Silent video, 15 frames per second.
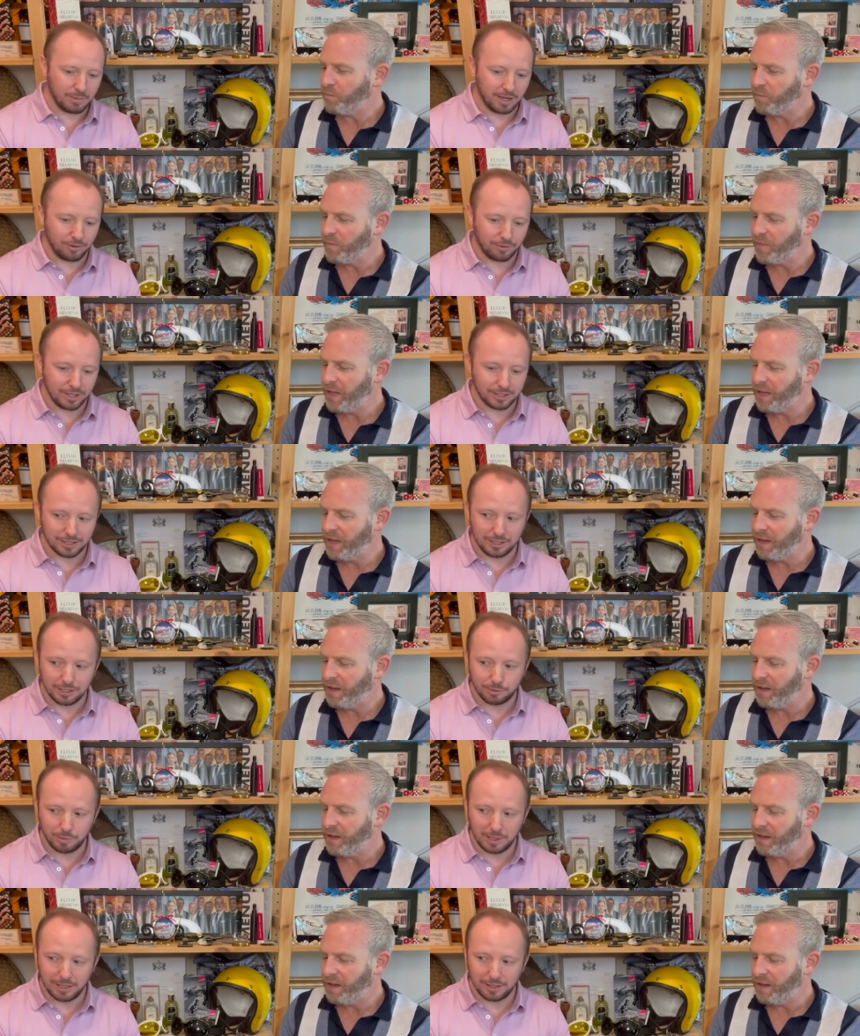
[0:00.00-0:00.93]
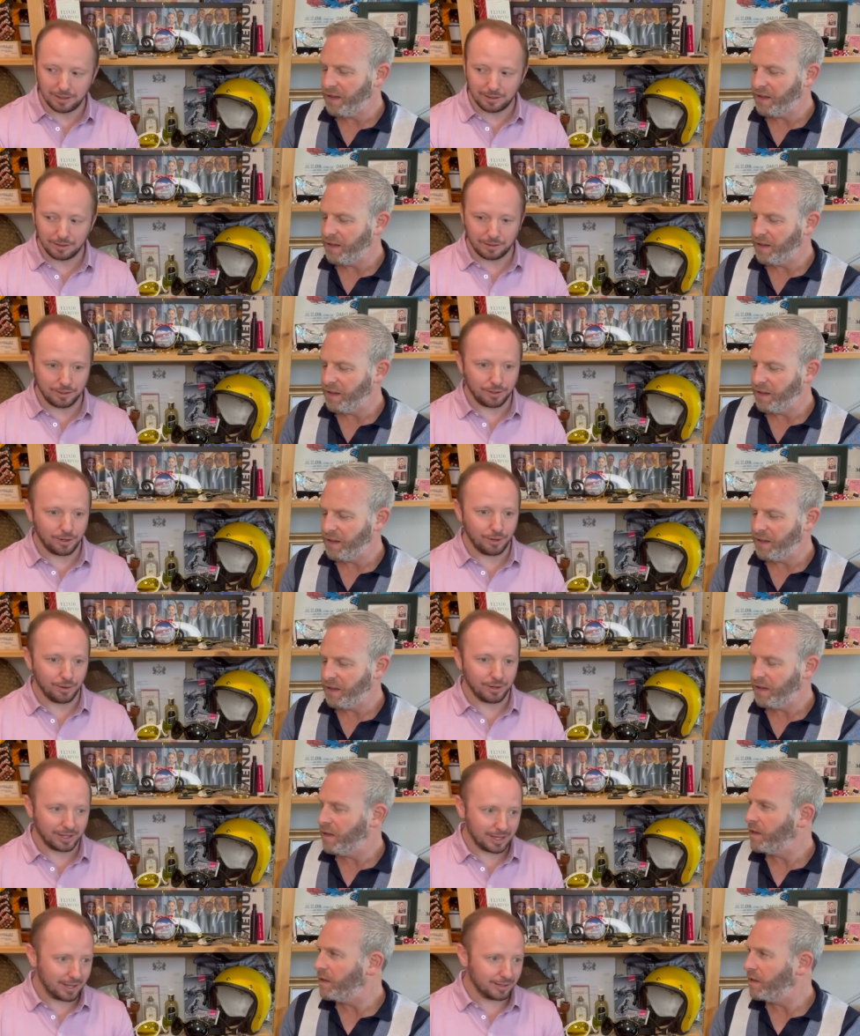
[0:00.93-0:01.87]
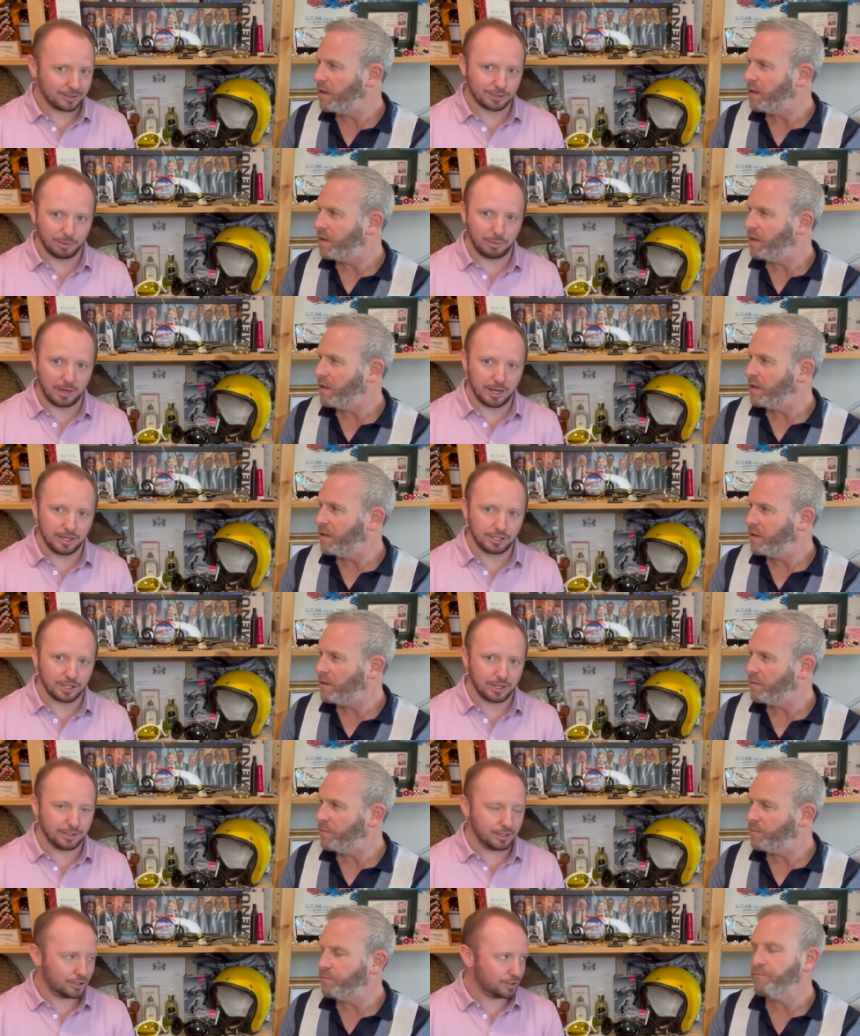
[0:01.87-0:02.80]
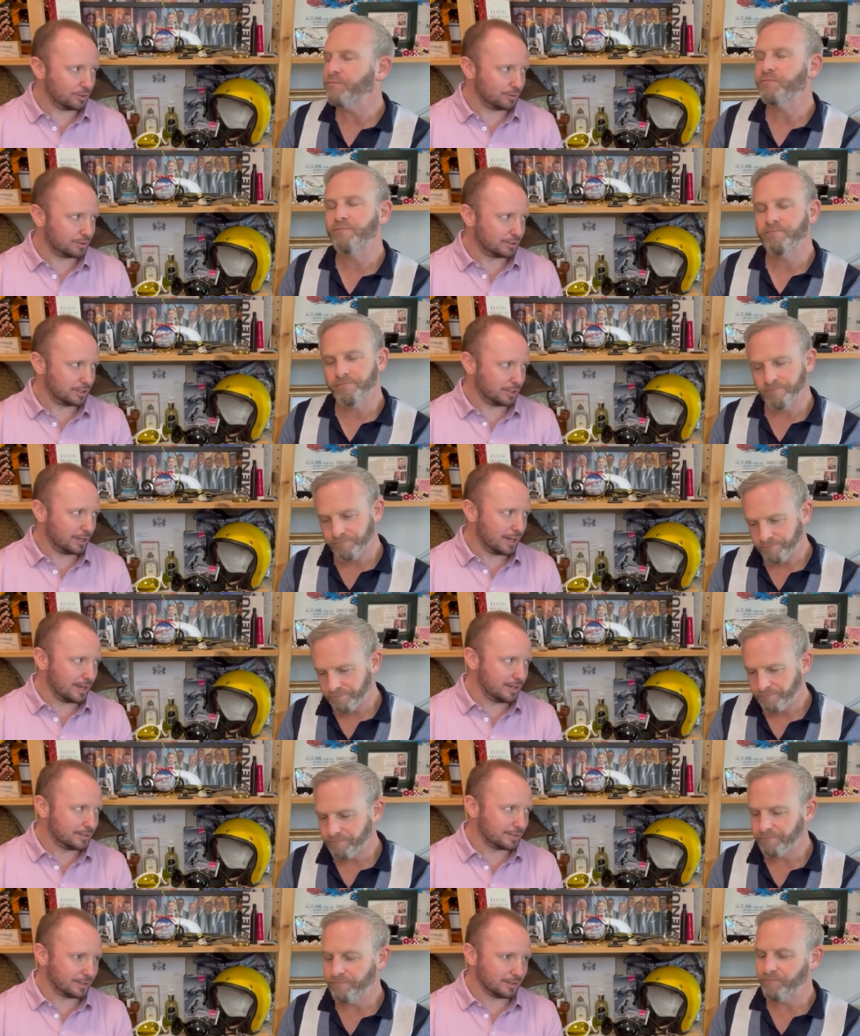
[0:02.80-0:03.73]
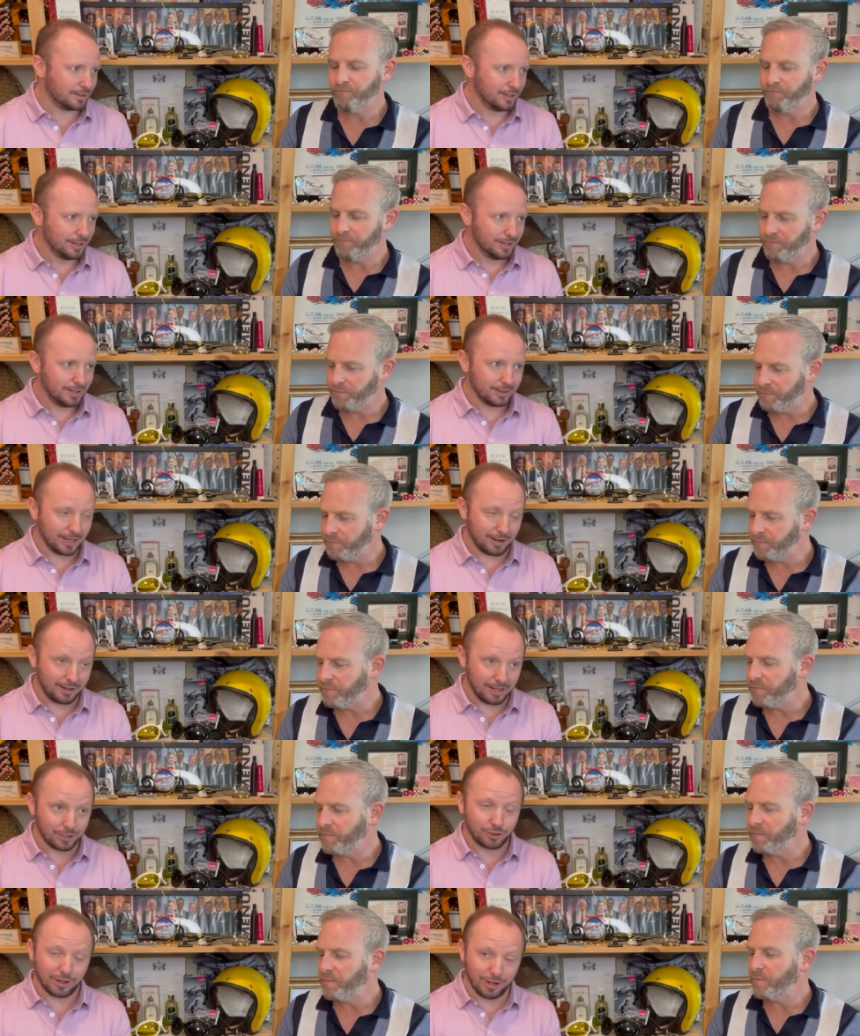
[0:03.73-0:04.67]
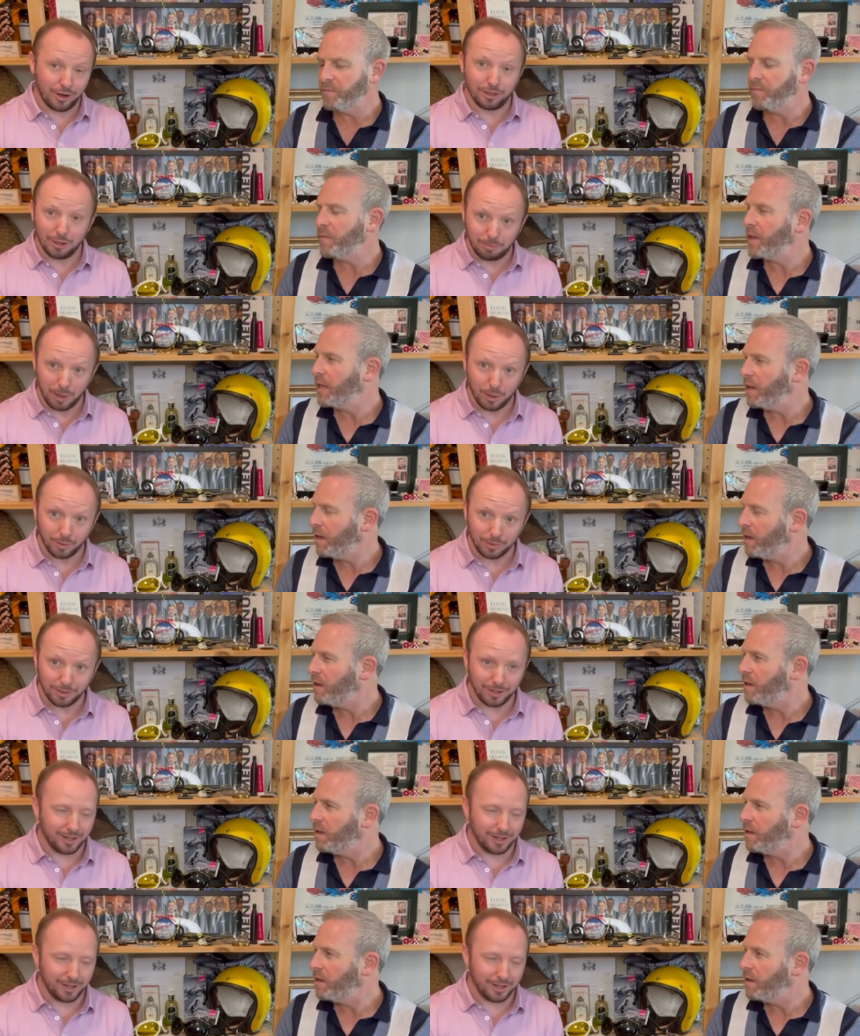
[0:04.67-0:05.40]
Speaker 1: The main reason is being, you know, again, supply chain issues, delays in, they're literally on the boat.